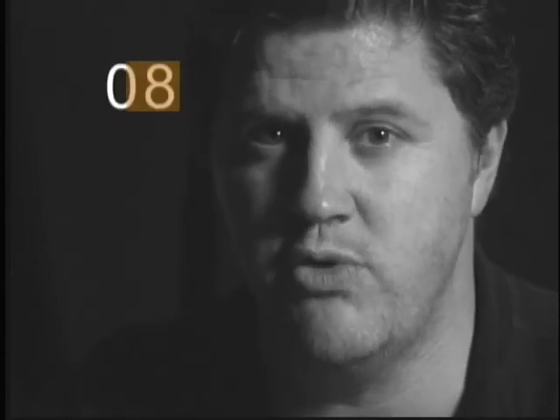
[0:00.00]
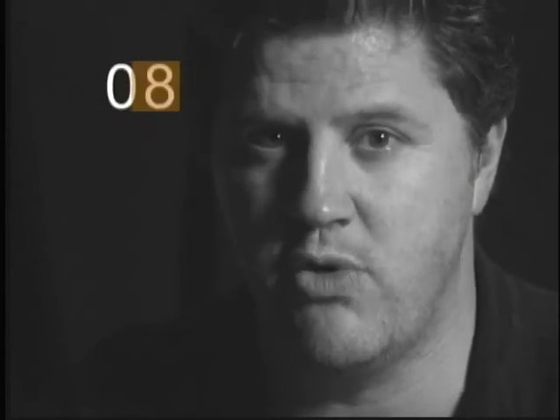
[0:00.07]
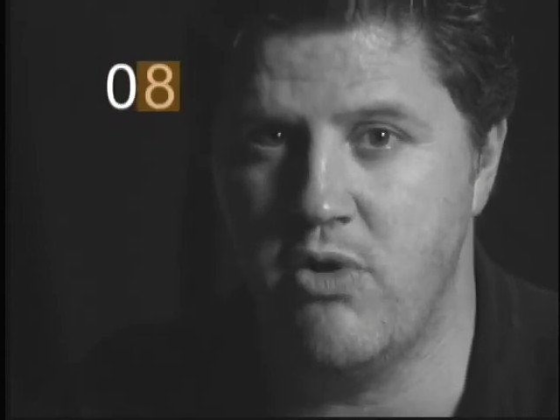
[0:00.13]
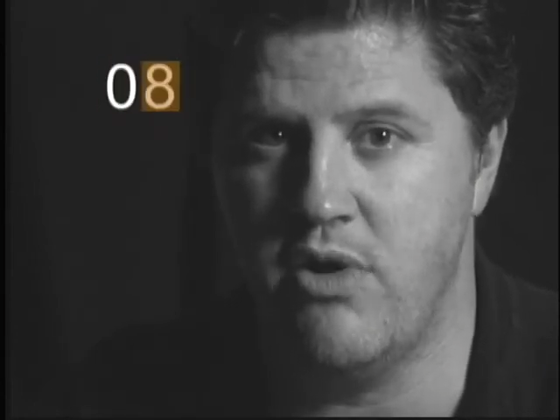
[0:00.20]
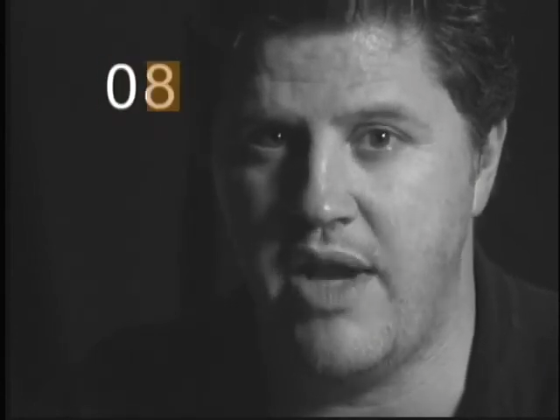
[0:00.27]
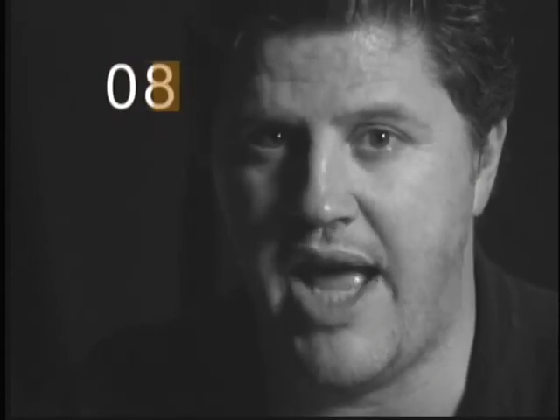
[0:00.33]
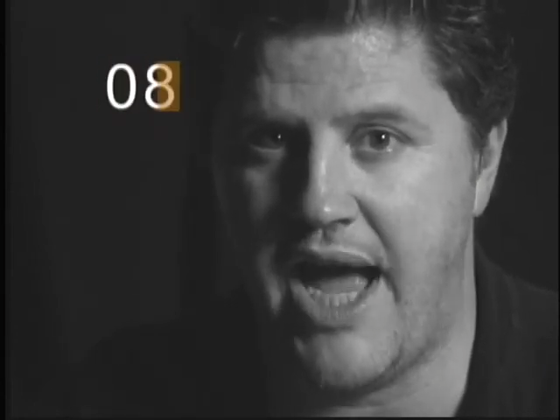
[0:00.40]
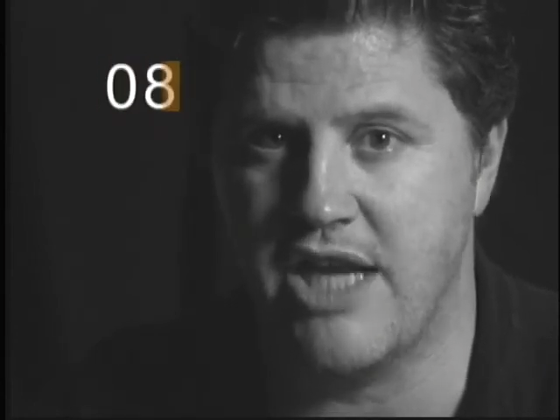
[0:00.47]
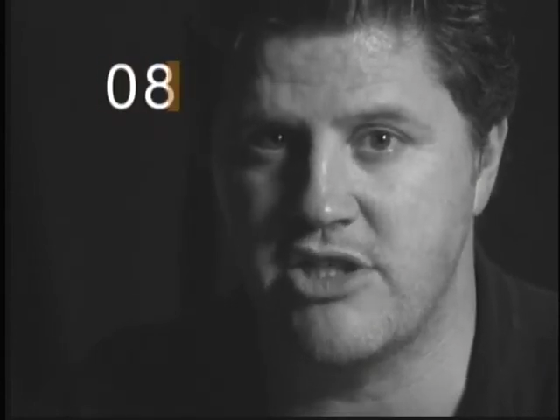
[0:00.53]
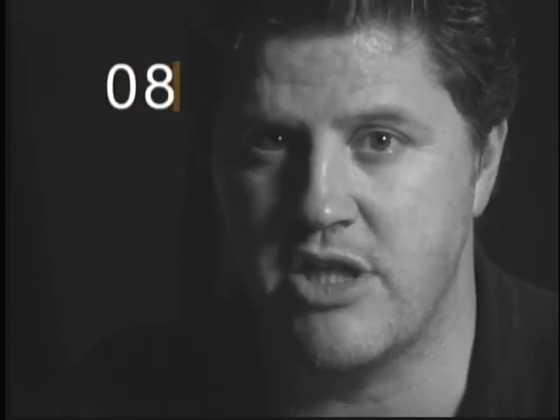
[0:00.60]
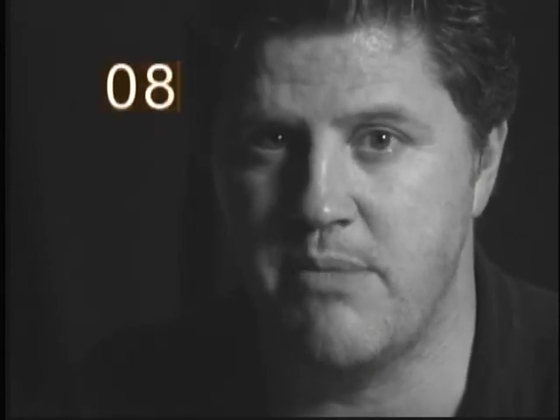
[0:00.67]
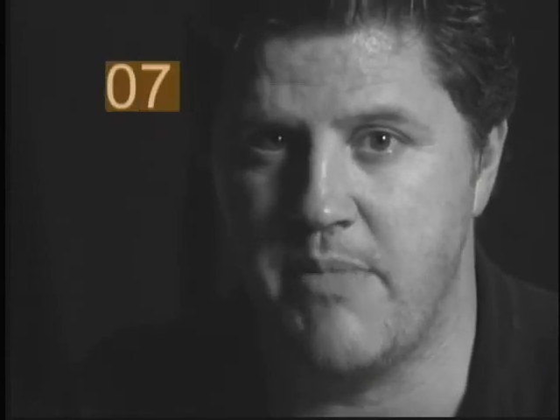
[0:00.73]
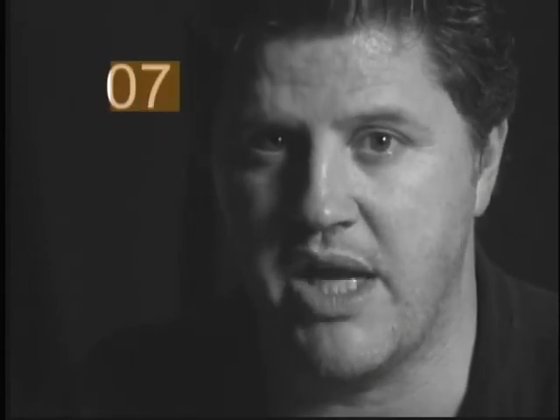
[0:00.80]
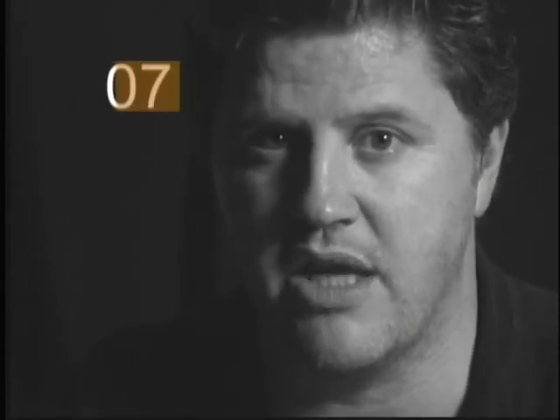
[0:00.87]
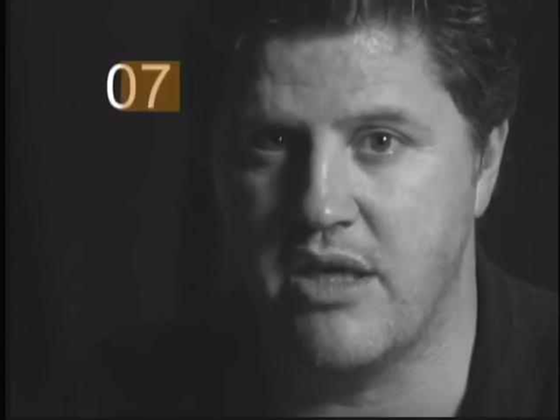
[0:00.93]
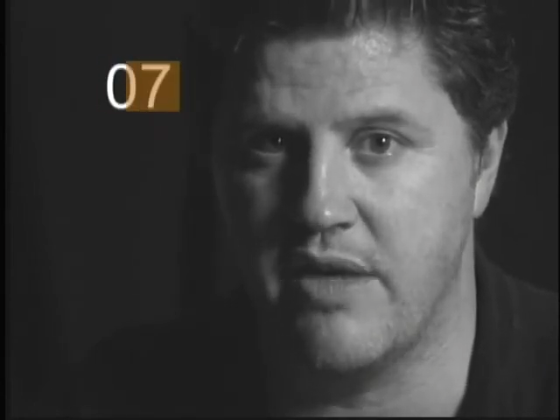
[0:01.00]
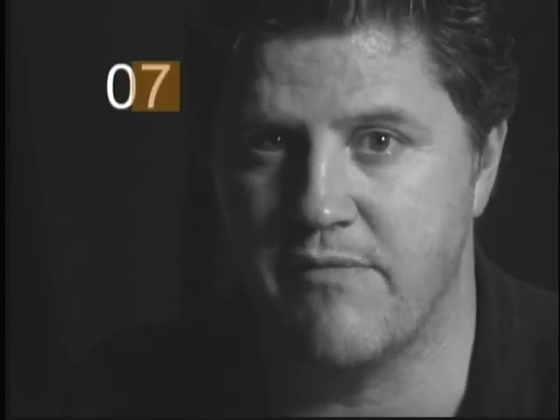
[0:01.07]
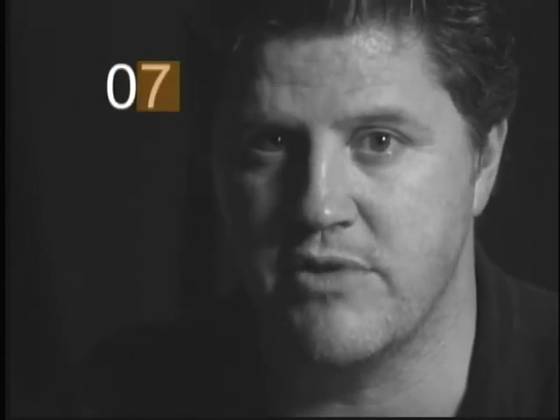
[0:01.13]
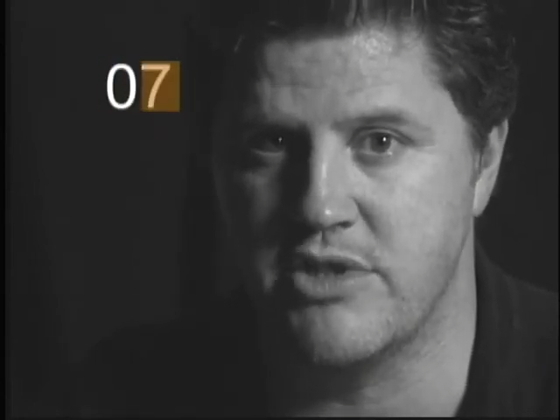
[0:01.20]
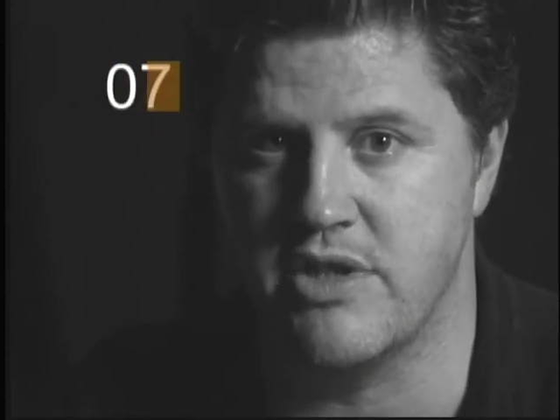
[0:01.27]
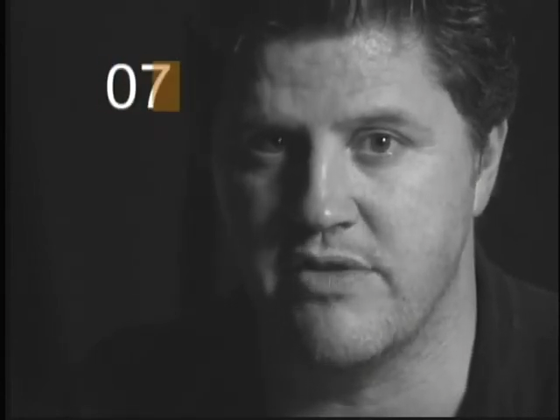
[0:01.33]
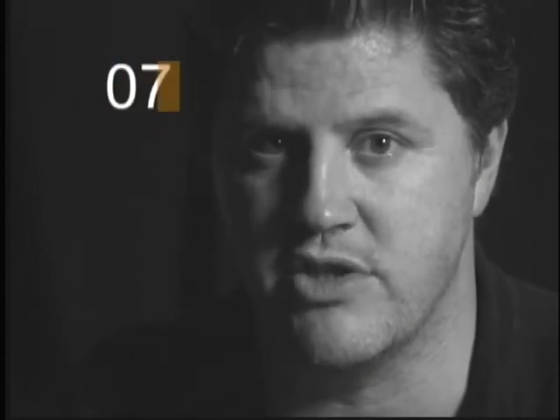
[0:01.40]
you could actually make a
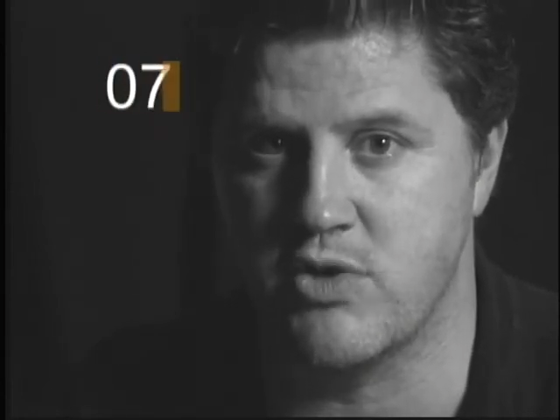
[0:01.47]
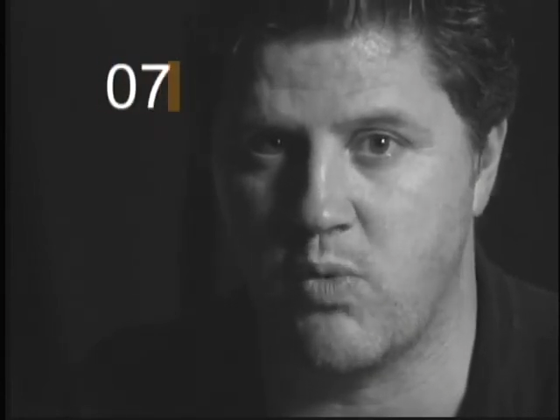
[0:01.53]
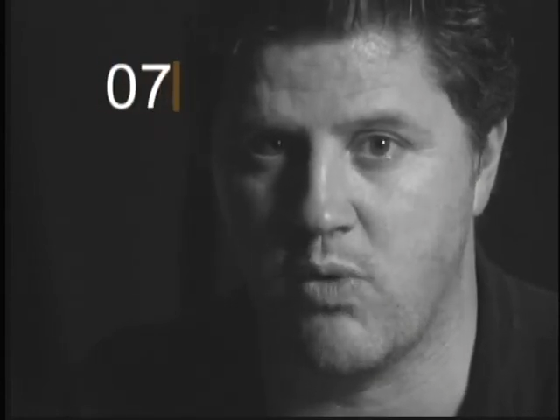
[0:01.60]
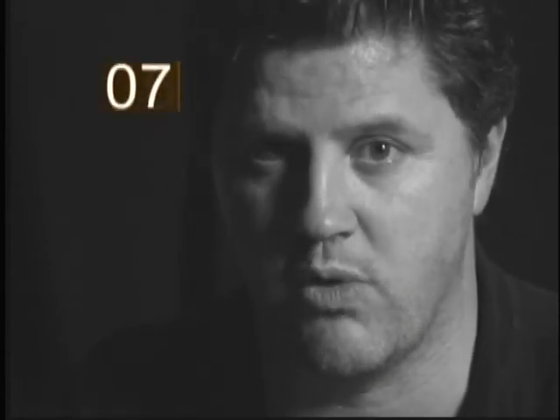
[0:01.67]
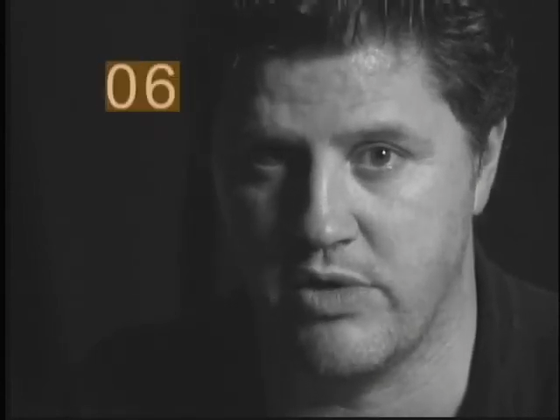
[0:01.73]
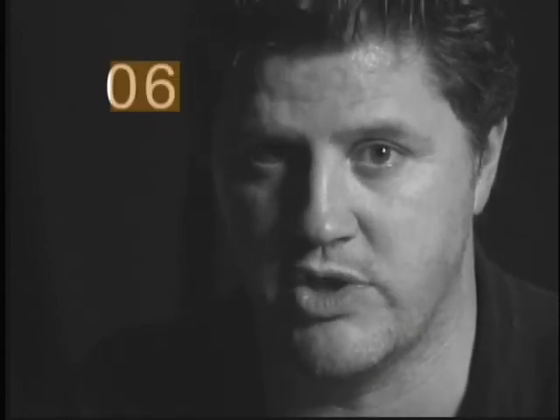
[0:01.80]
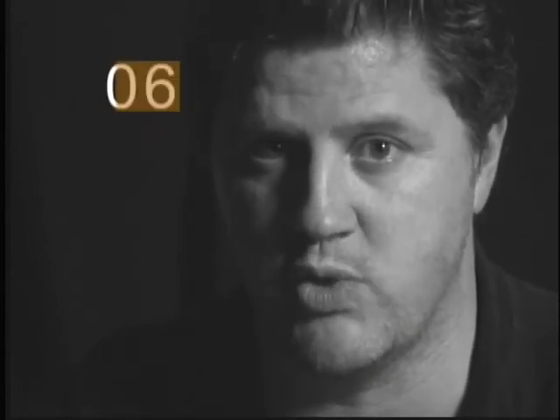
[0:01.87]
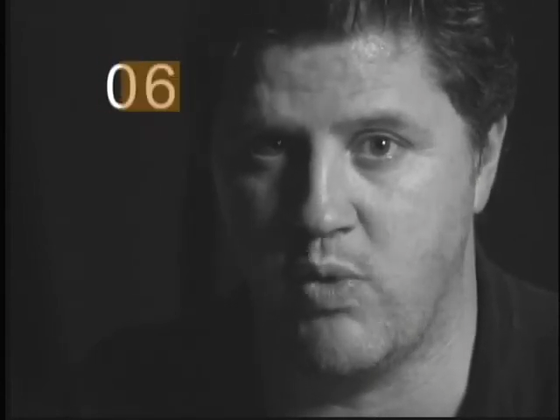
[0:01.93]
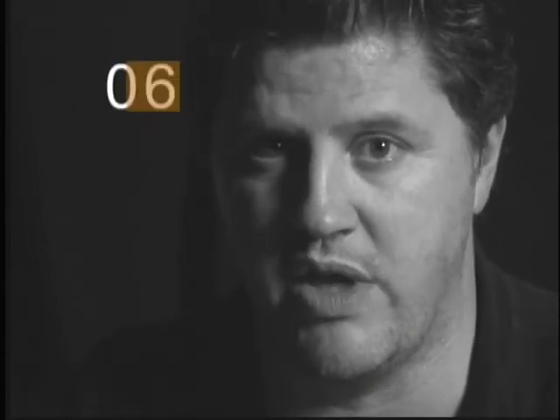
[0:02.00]
difference in this world in